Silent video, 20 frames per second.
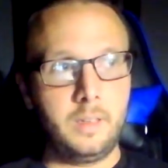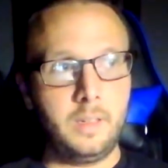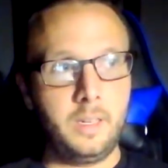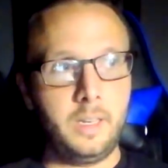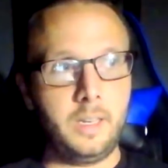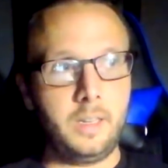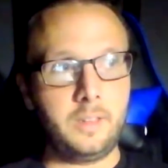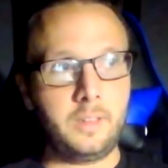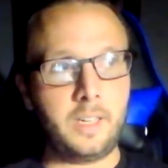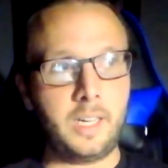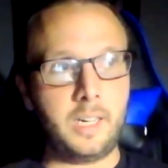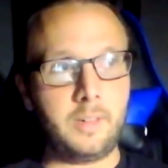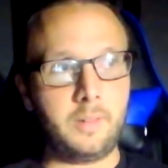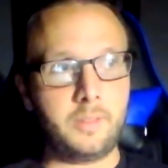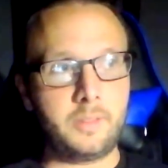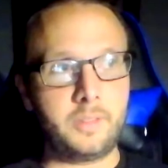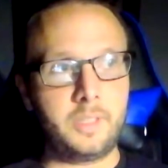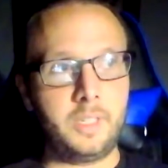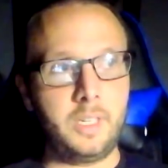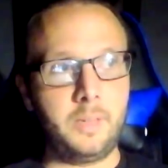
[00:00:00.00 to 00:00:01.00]
And I
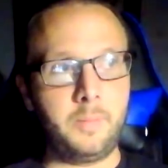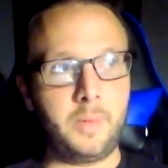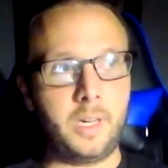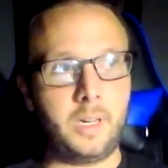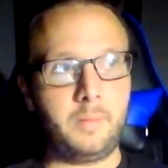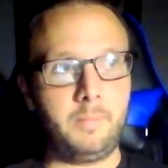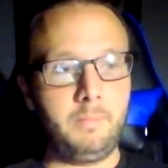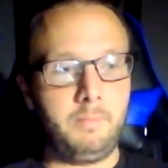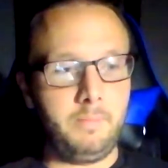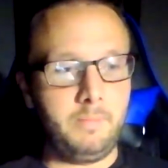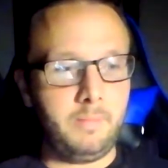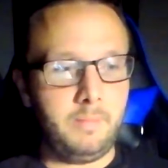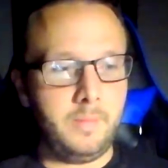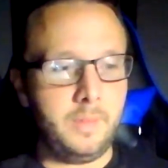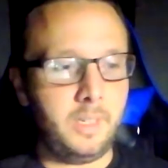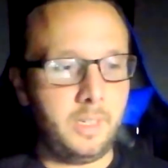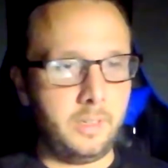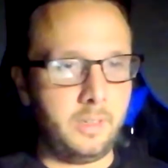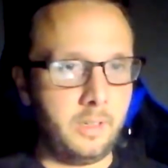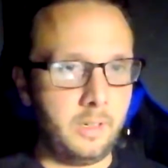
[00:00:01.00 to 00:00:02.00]
will see about,
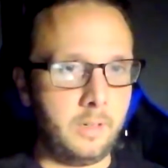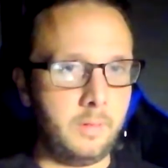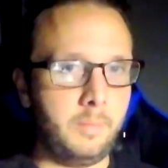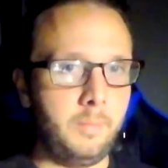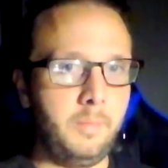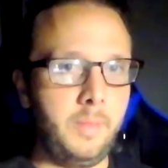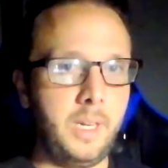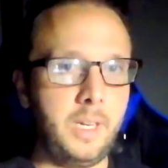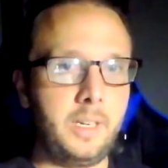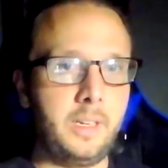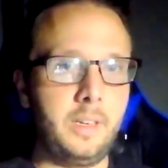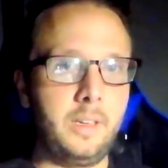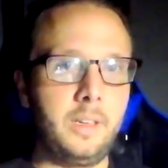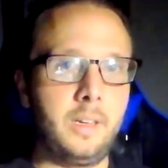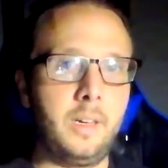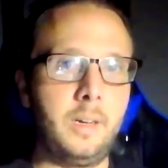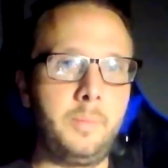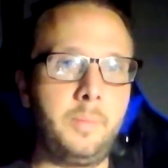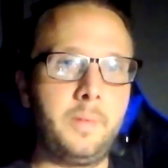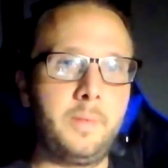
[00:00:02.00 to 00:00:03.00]
making
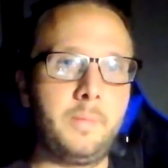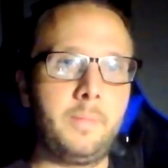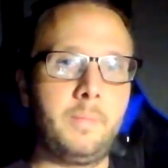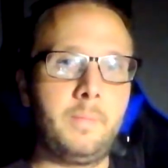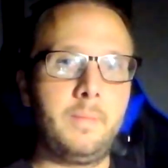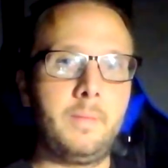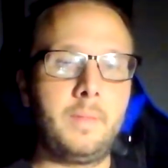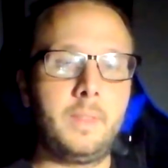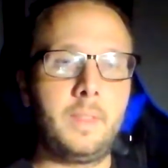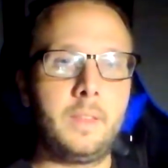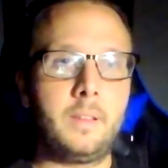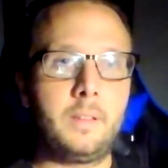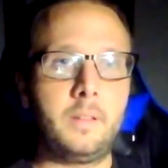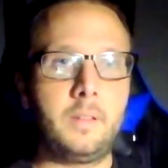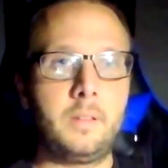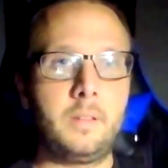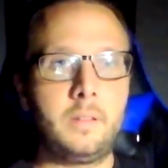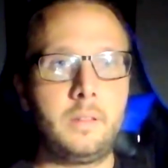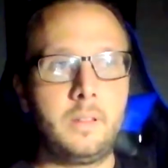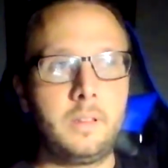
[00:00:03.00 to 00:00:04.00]
up
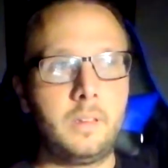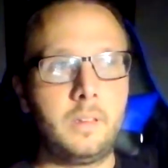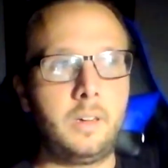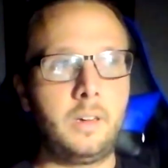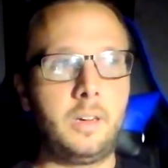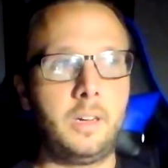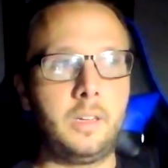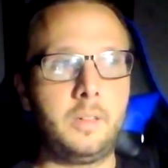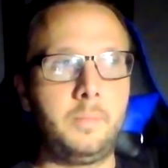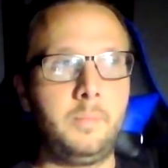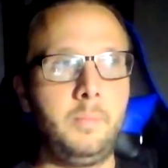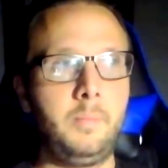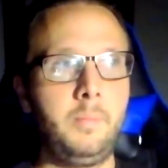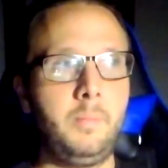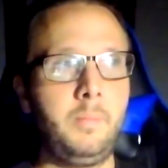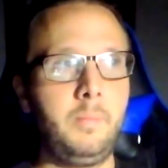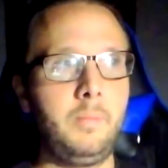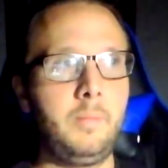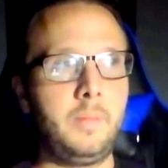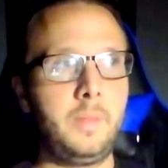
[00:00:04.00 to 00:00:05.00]
on,
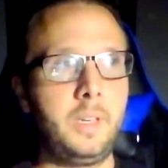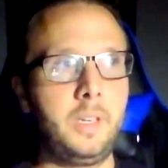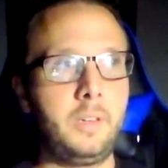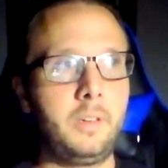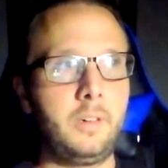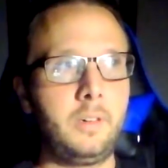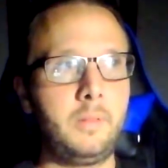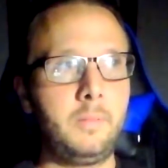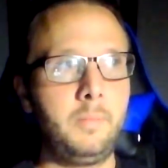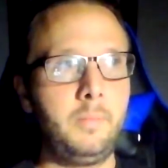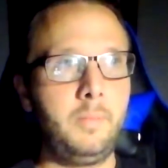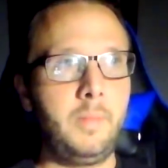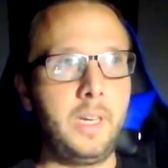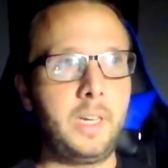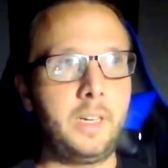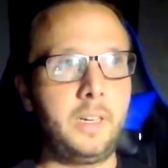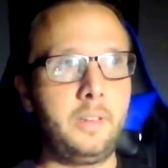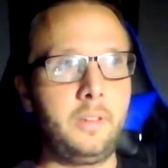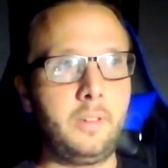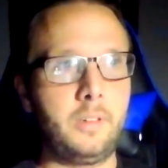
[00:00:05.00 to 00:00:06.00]

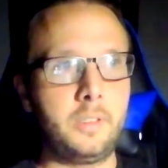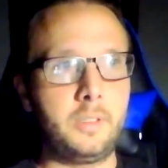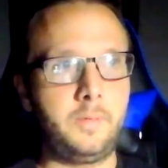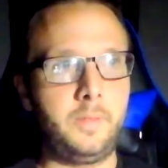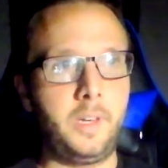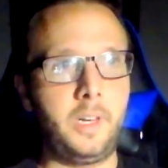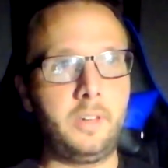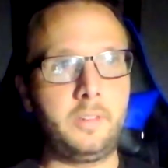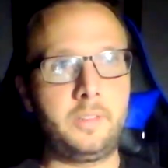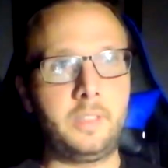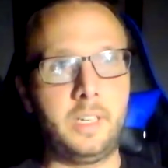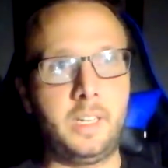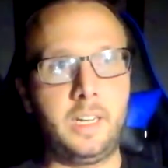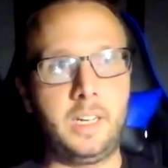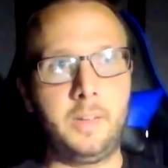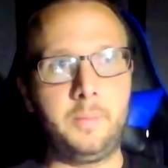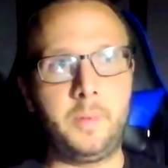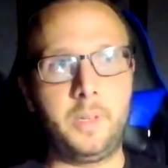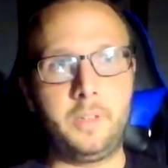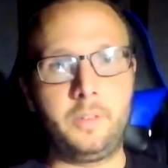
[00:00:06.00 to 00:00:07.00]
making those videos that
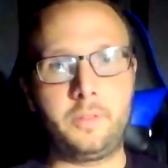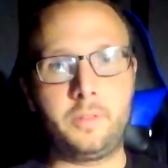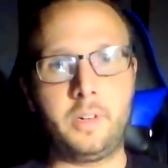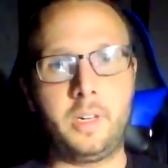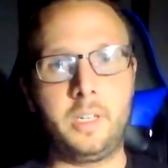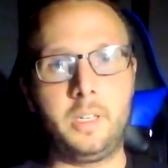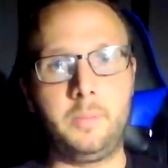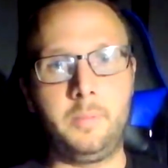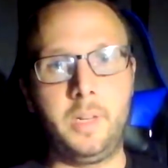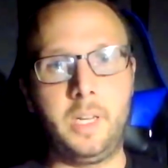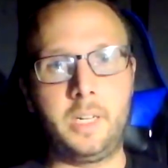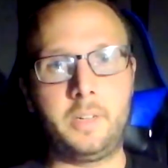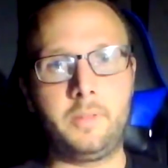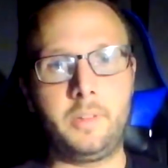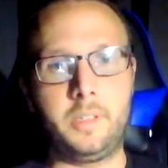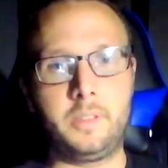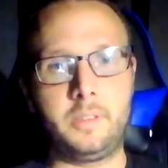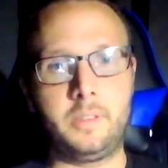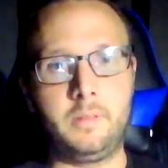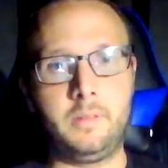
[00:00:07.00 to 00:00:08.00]
I've been trying to make
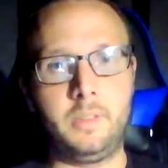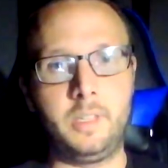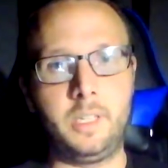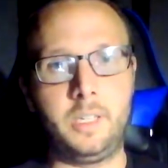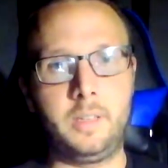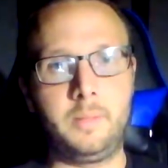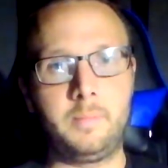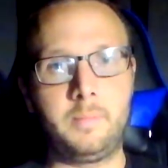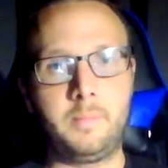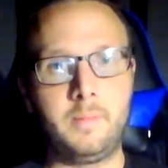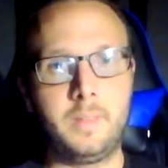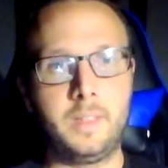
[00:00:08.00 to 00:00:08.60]
recently